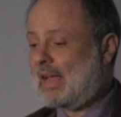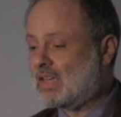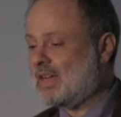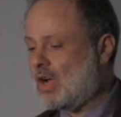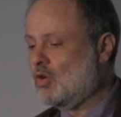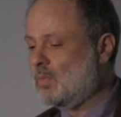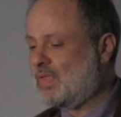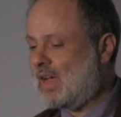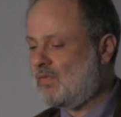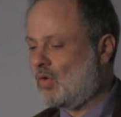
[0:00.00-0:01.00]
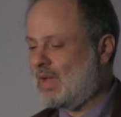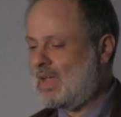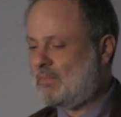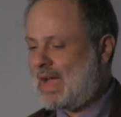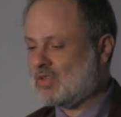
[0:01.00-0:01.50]
and I hope therefore
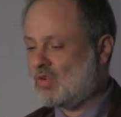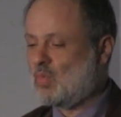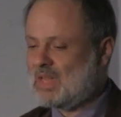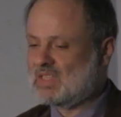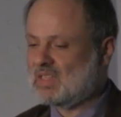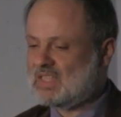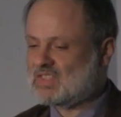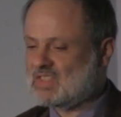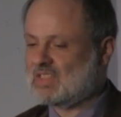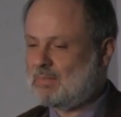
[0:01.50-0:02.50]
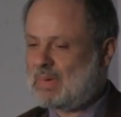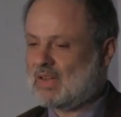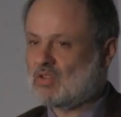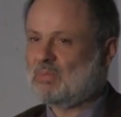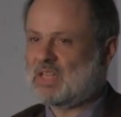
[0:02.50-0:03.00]
impact on waiting lists and
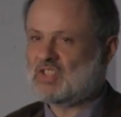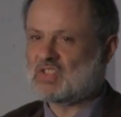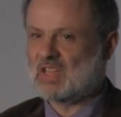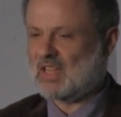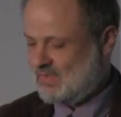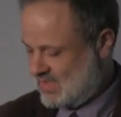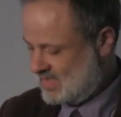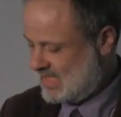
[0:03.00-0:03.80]
impact on patients' lives.